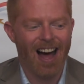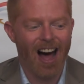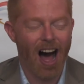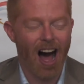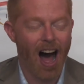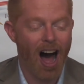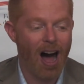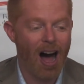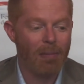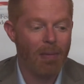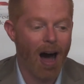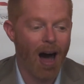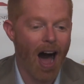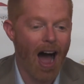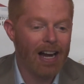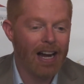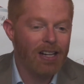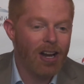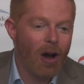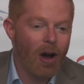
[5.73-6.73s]
Um,
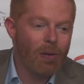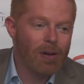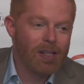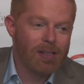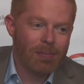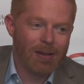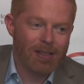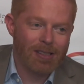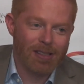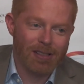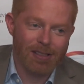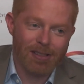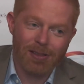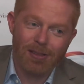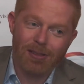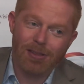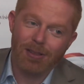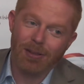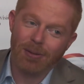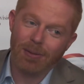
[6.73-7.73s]
I know as much as
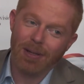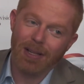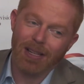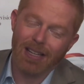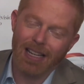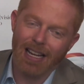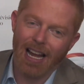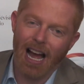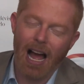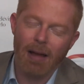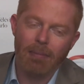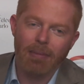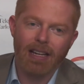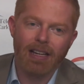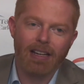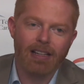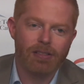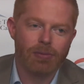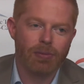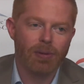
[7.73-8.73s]
you do, really. I
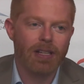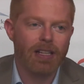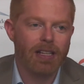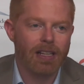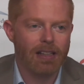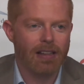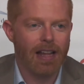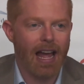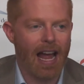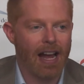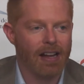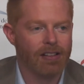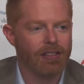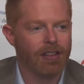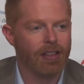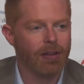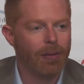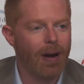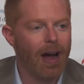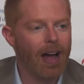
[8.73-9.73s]
mean, it's really in the hands
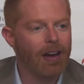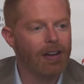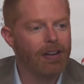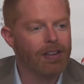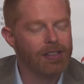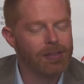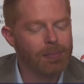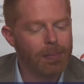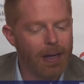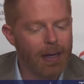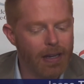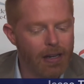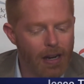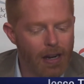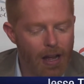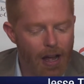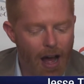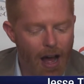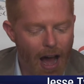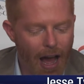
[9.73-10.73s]
of the writers, but
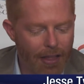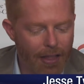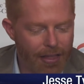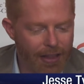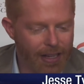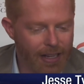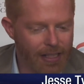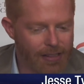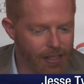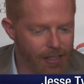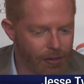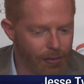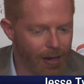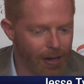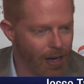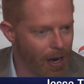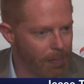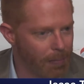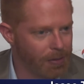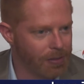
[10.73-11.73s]
I think it's a
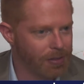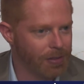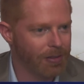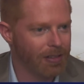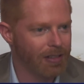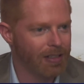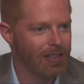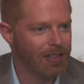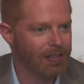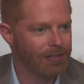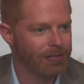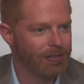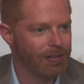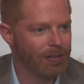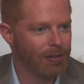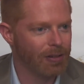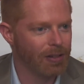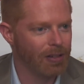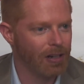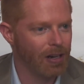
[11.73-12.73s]
great opportunity
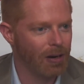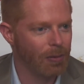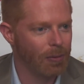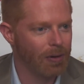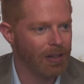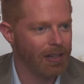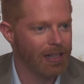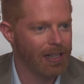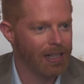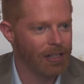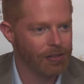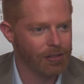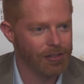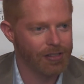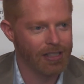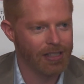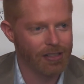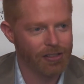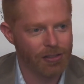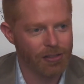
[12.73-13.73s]
for a really
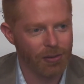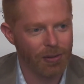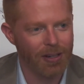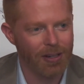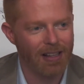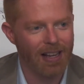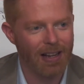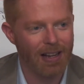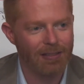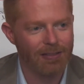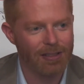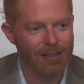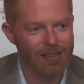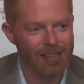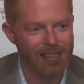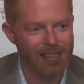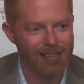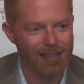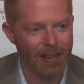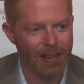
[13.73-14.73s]
interesting storyline for
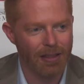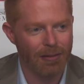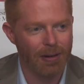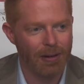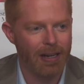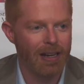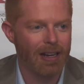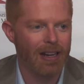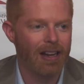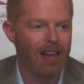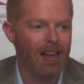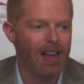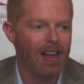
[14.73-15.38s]
season three.